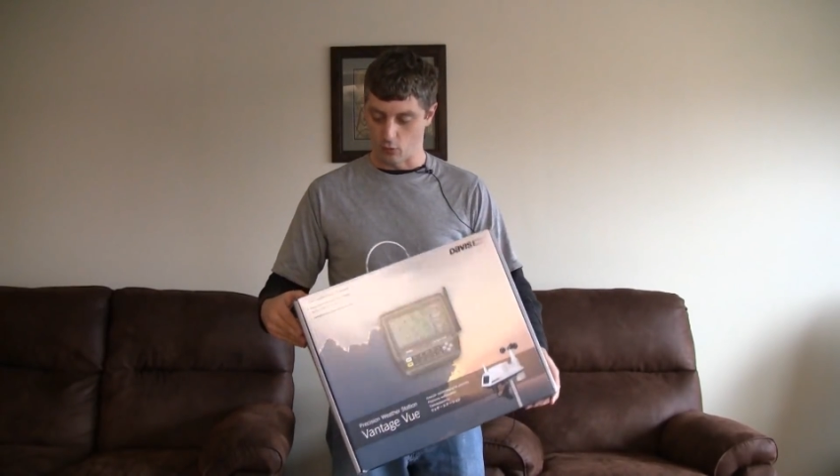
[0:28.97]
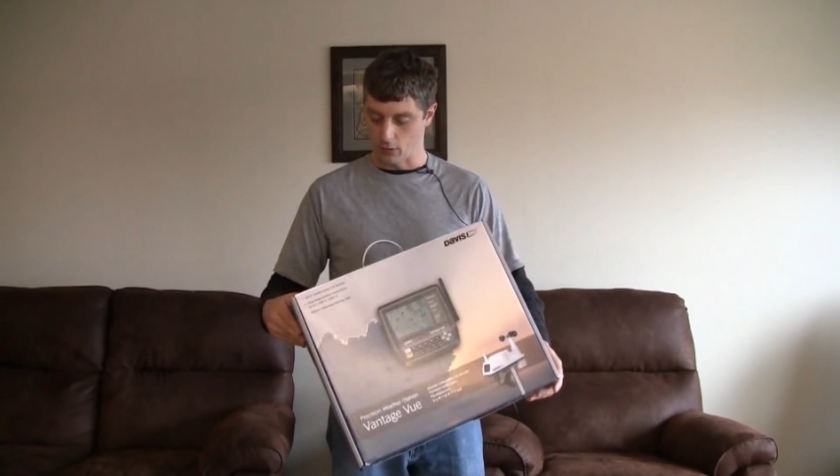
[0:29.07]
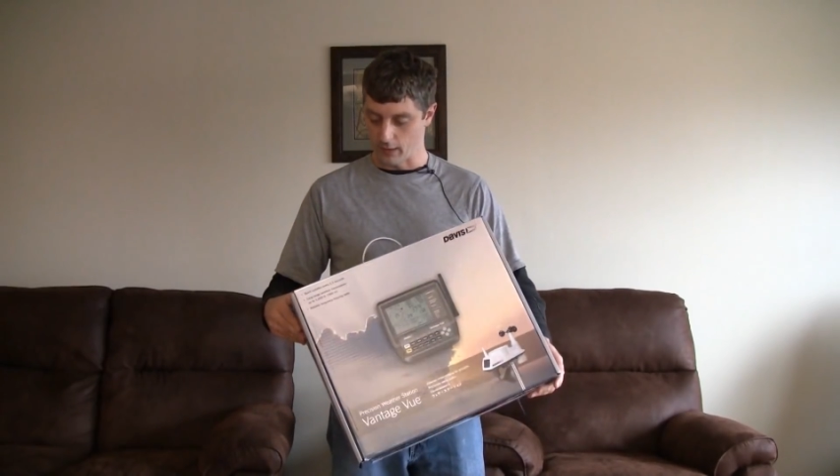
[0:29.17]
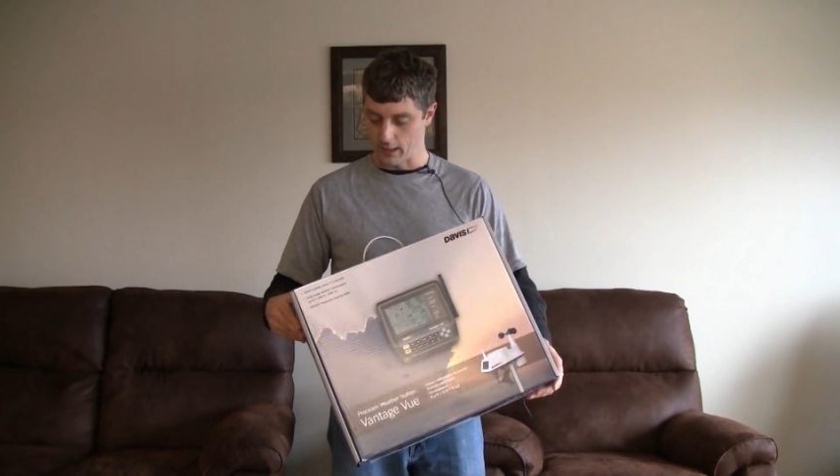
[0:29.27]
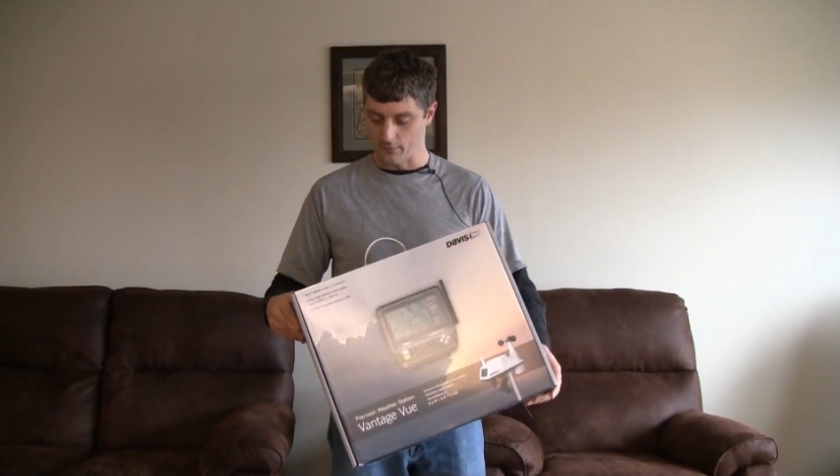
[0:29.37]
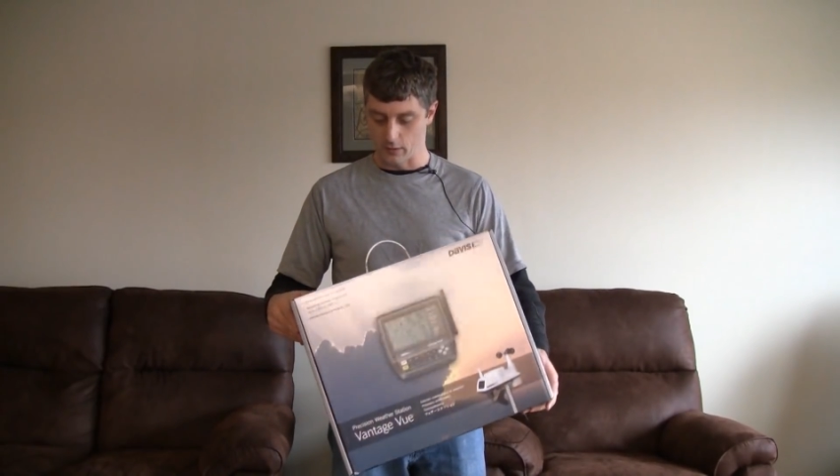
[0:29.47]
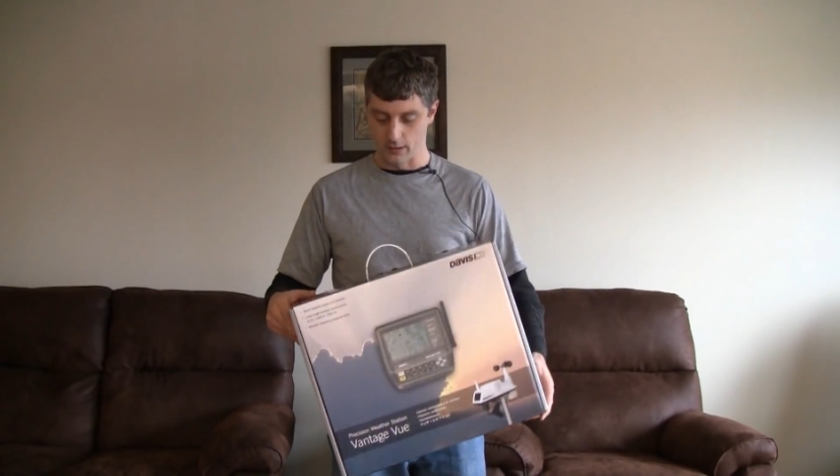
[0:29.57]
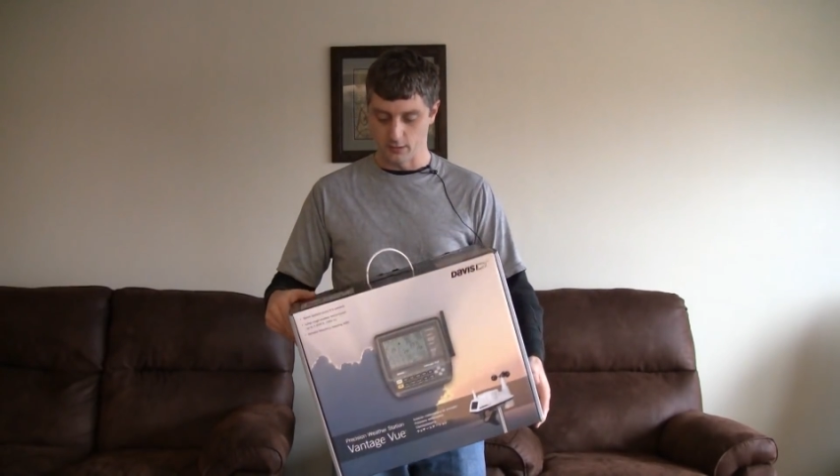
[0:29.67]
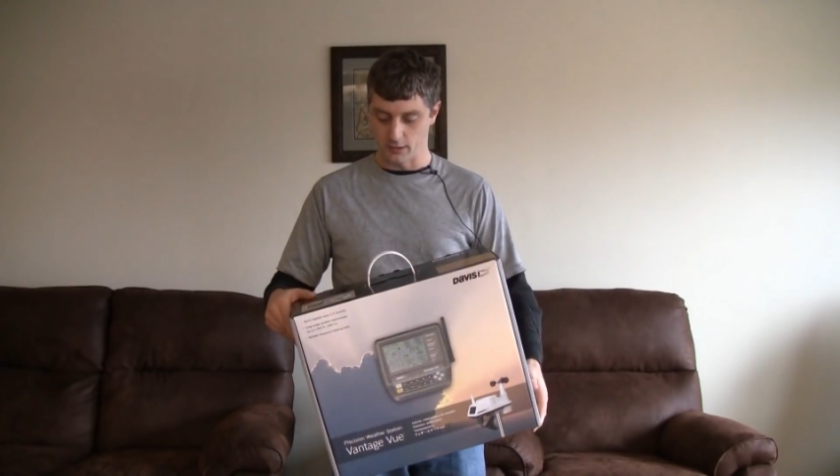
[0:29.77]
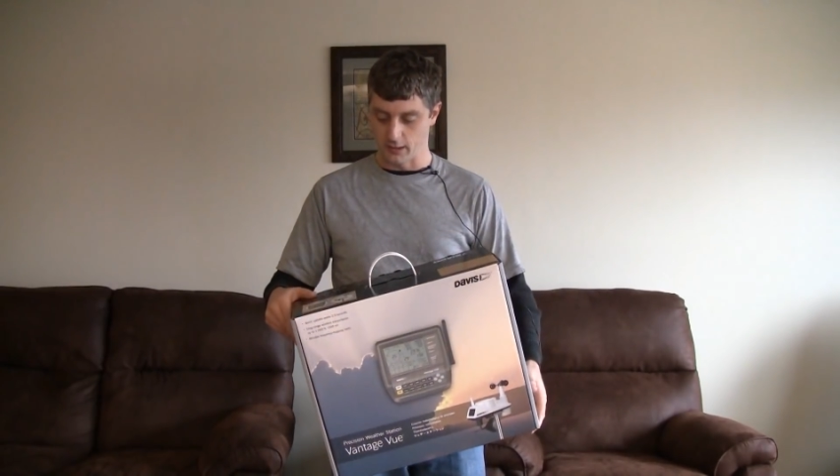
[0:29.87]
order that if you're
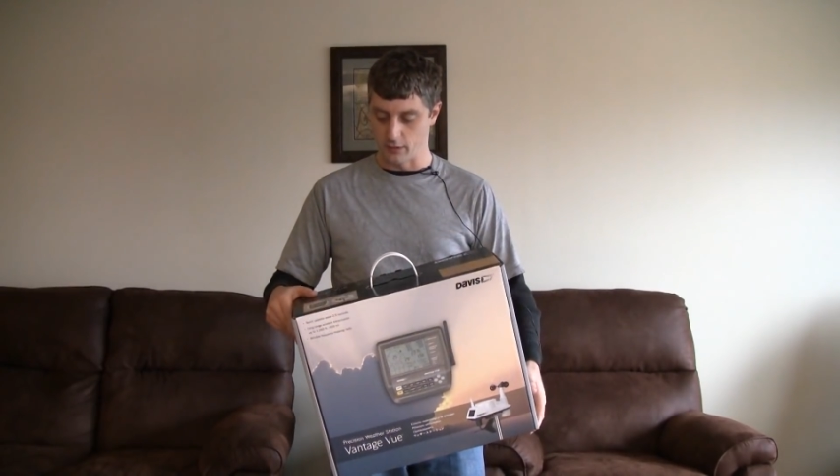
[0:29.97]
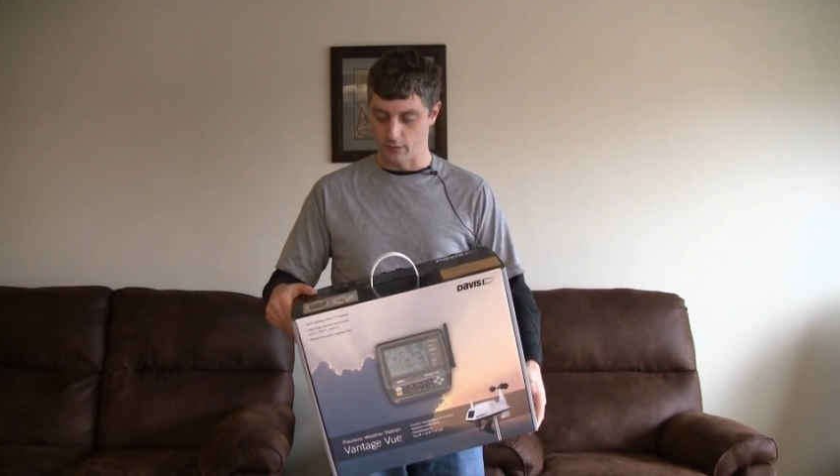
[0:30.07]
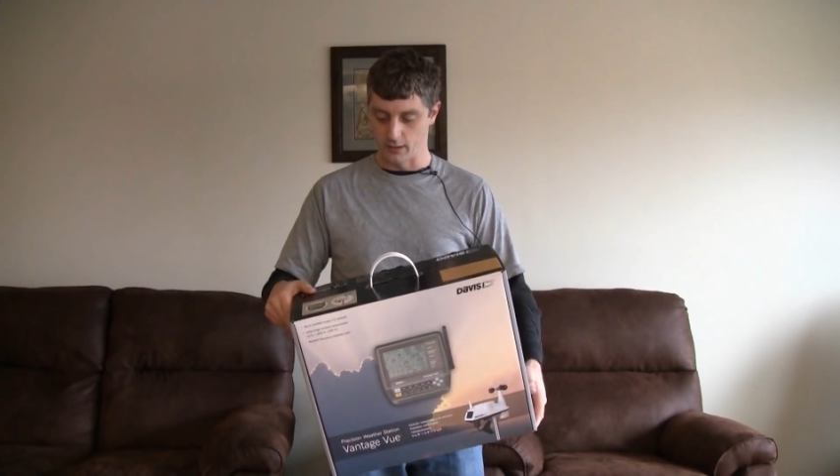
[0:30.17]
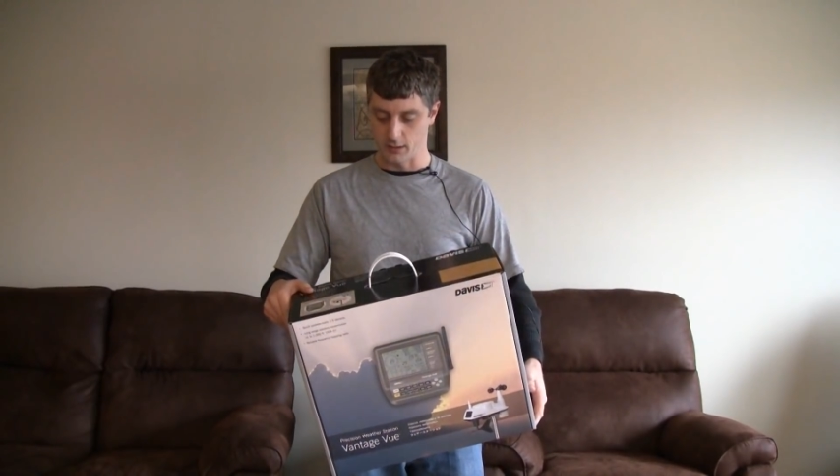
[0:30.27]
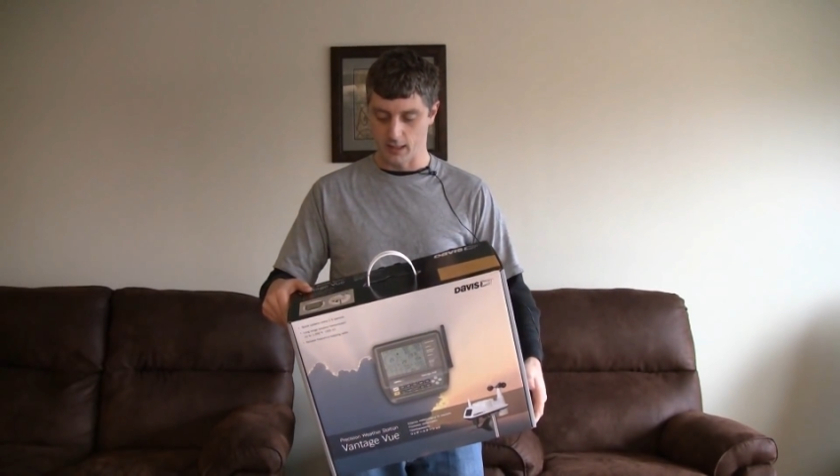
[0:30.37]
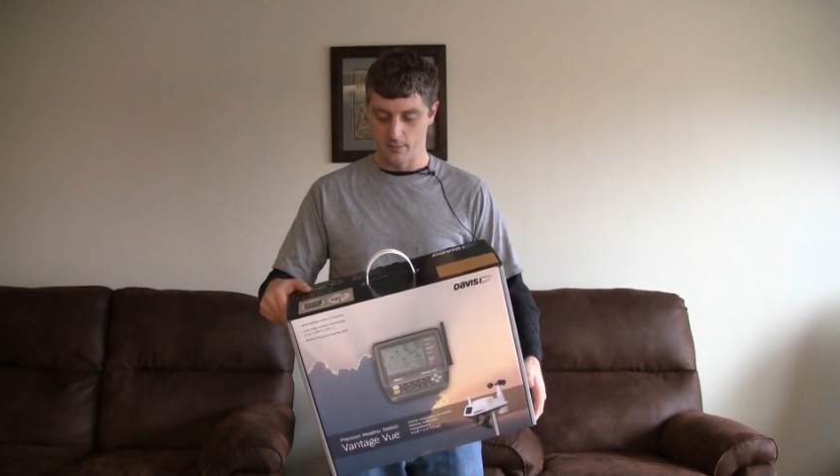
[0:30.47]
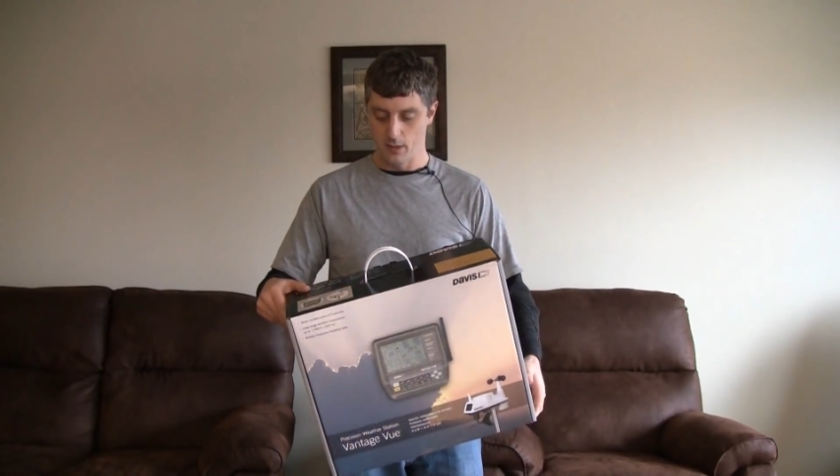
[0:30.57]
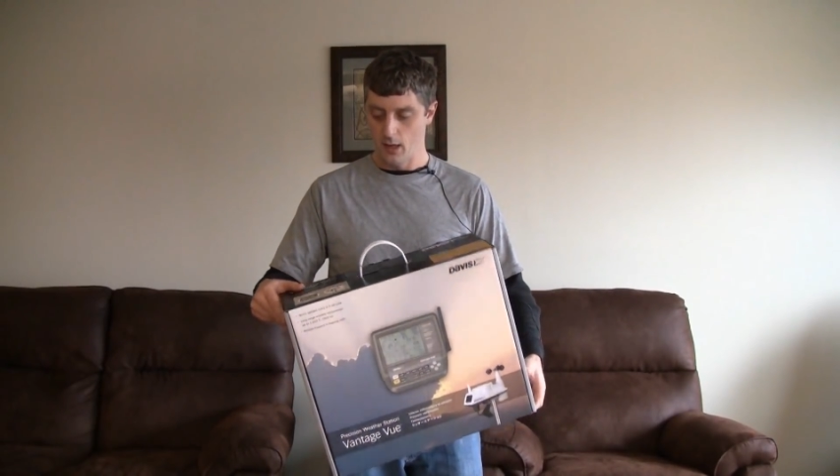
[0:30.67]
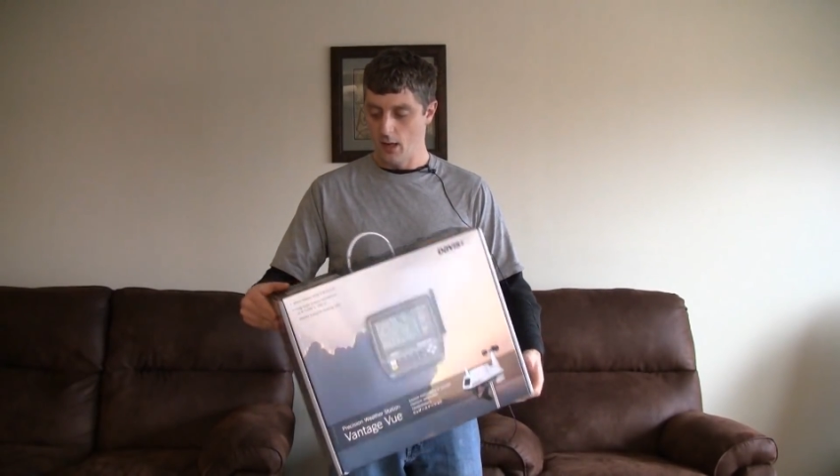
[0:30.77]
interested in doing the same.